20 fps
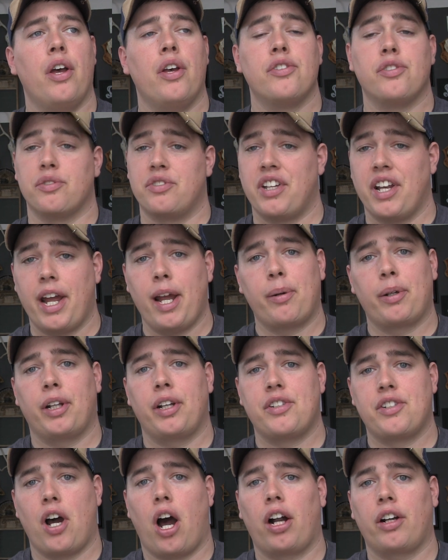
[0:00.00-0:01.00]
So today I'm
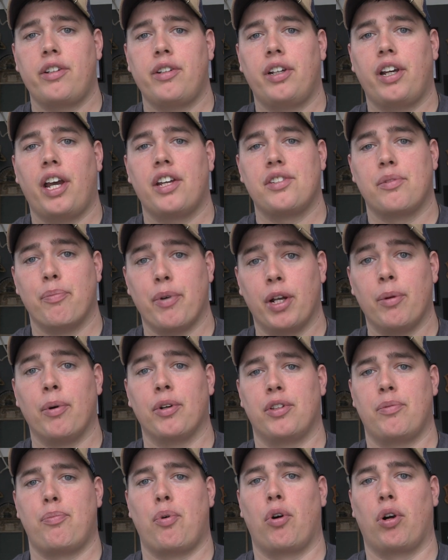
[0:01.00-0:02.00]
going to talk to you guys a bit
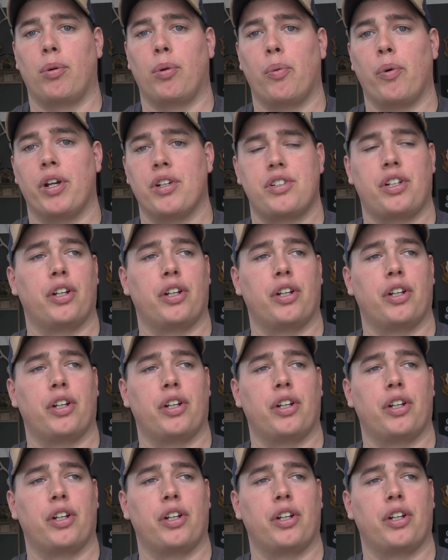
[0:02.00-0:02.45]
about the portable winch.